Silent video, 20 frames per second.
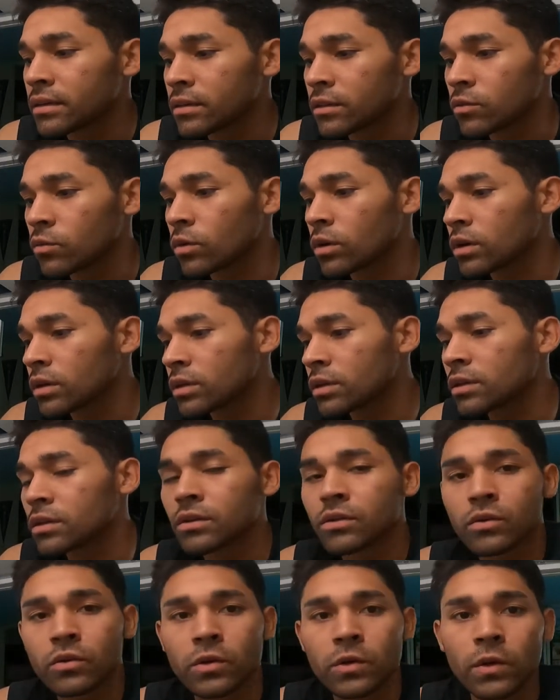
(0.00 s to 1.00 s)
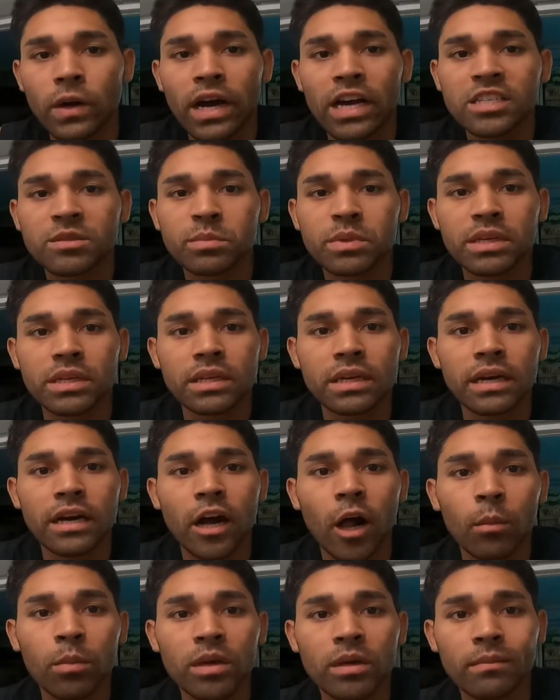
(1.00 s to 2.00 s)
the one who asked me to
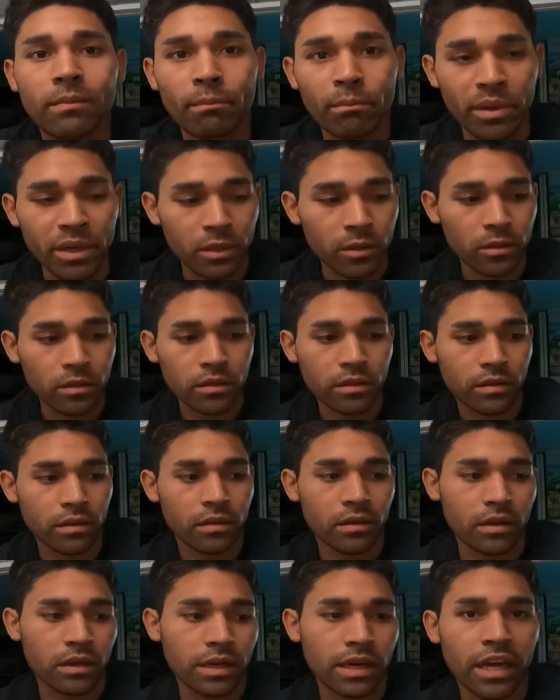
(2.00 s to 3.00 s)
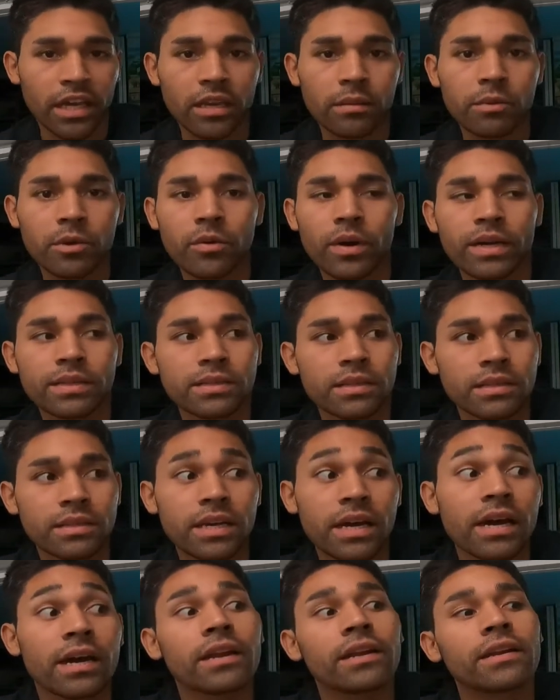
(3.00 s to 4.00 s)
help him build the KWA
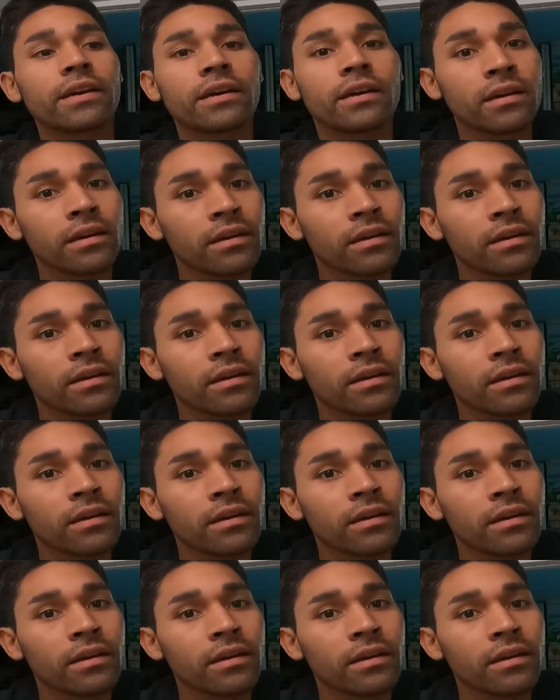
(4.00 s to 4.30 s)
T10,